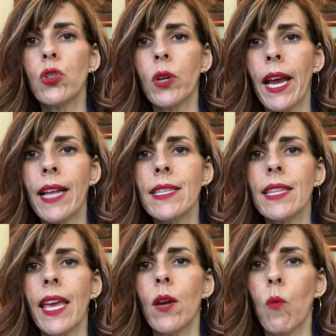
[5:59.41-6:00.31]

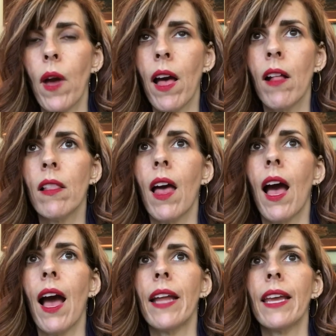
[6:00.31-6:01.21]
translate well
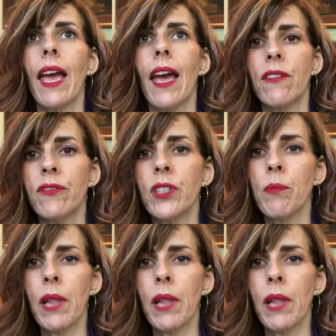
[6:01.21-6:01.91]
on every